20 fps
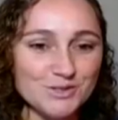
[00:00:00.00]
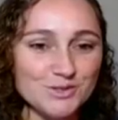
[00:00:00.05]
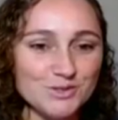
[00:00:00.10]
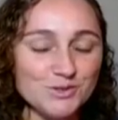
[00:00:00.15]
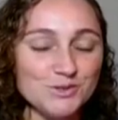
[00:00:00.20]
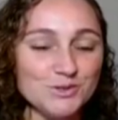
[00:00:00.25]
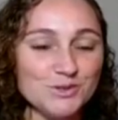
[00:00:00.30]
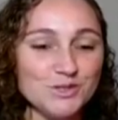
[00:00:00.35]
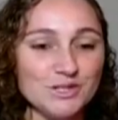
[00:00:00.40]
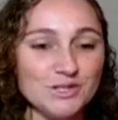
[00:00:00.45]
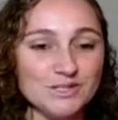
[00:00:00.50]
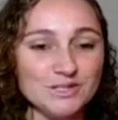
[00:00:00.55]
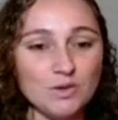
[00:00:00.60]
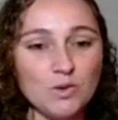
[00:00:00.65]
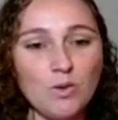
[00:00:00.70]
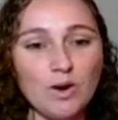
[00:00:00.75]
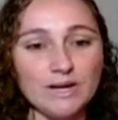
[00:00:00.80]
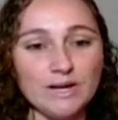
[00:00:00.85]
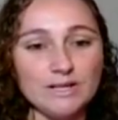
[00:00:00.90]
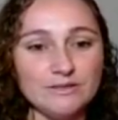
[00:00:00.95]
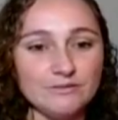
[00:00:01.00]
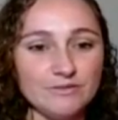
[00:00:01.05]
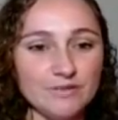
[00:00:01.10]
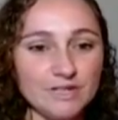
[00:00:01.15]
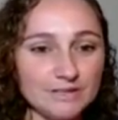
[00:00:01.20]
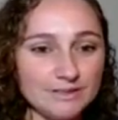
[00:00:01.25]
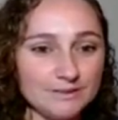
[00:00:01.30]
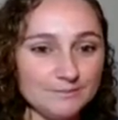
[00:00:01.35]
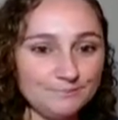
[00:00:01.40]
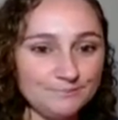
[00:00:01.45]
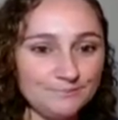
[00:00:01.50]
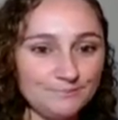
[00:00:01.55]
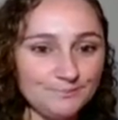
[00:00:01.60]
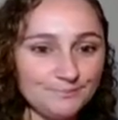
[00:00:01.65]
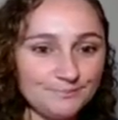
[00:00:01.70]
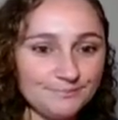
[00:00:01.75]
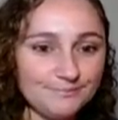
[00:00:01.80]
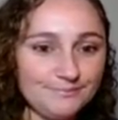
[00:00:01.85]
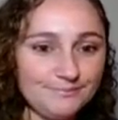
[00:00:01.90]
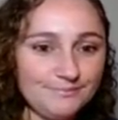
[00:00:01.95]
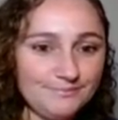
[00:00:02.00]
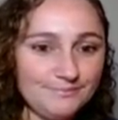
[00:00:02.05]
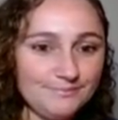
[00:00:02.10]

Georgia is quite a feat. And what do